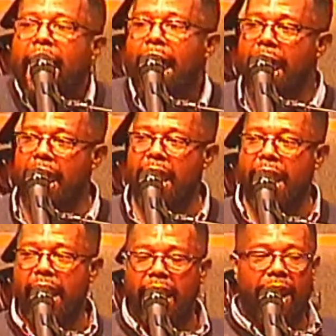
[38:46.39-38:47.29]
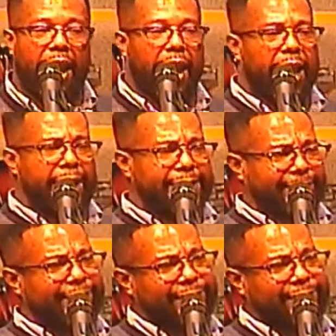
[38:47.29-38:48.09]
And